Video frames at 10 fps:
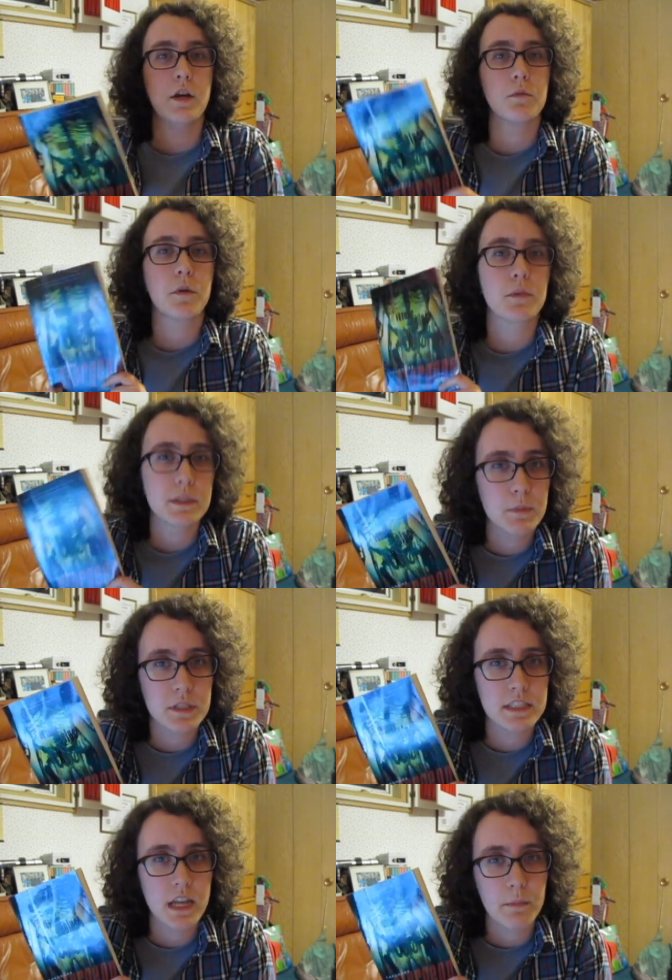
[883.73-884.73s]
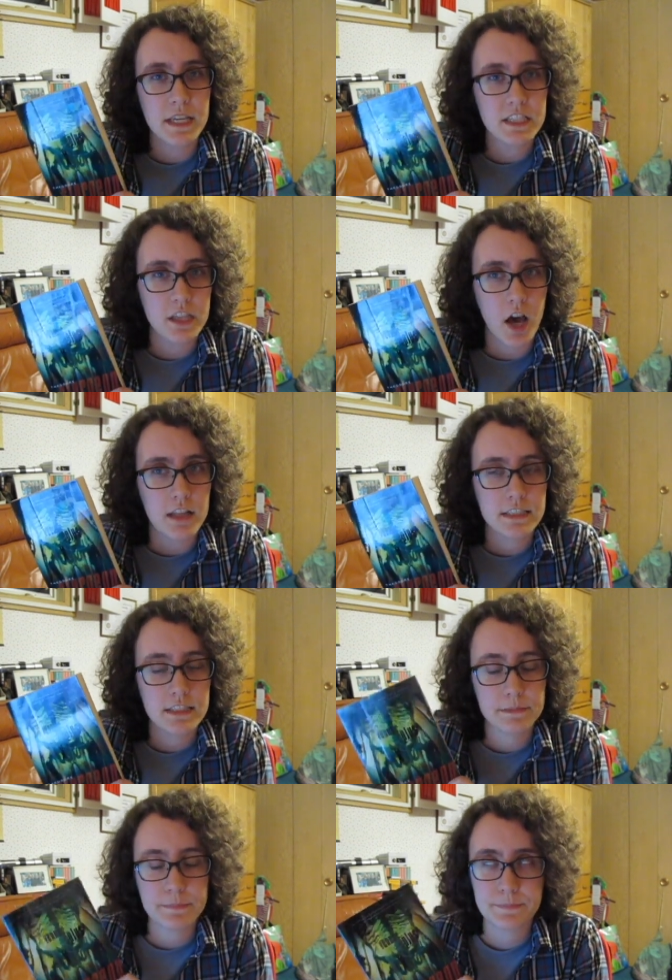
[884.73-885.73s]
wrote this book to tell me his
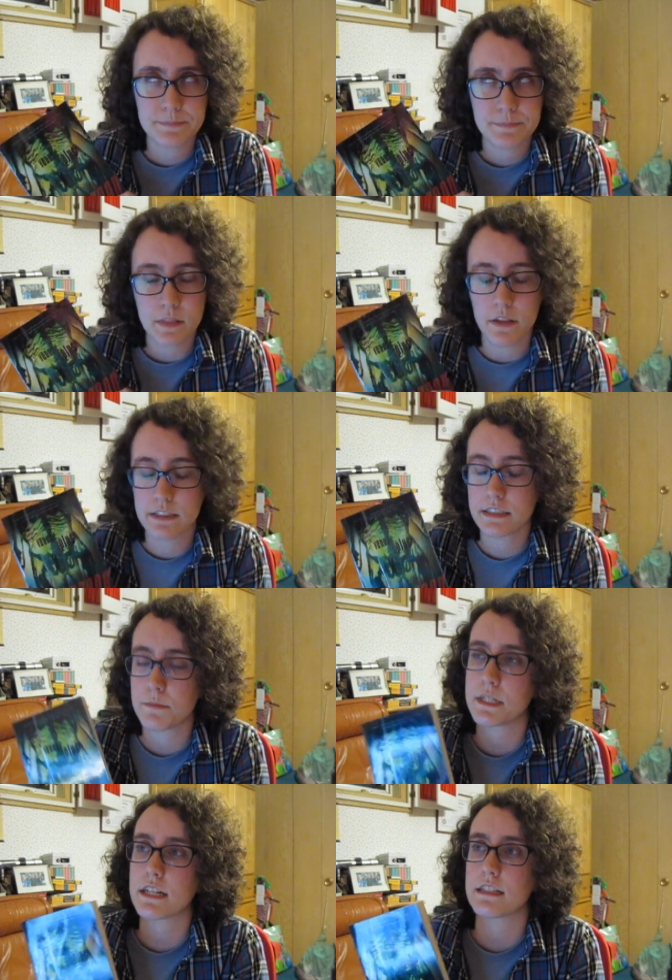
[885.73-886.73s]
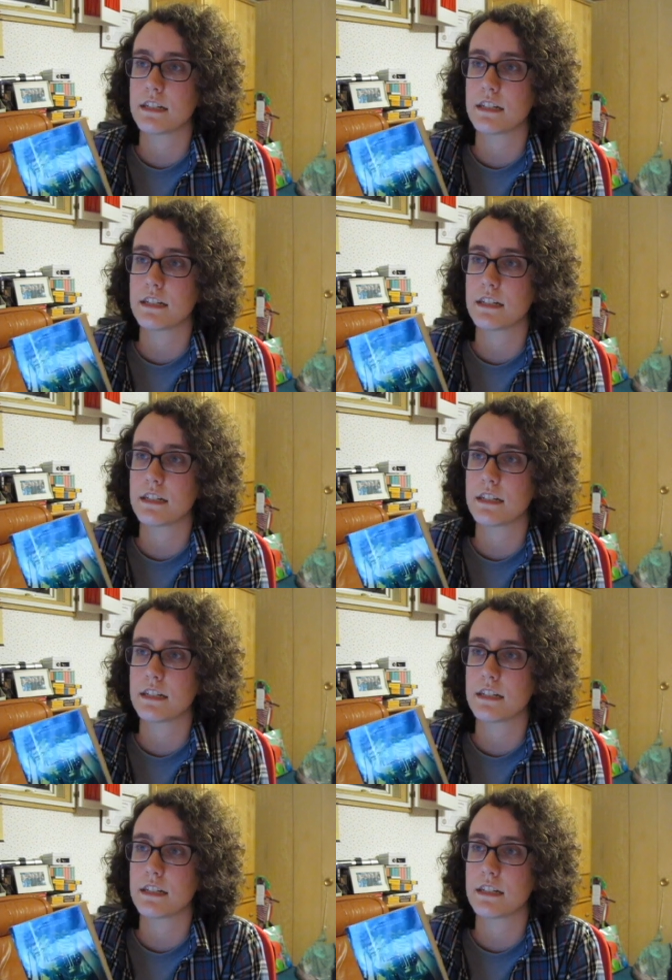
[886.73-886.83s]
thoughts on the subject.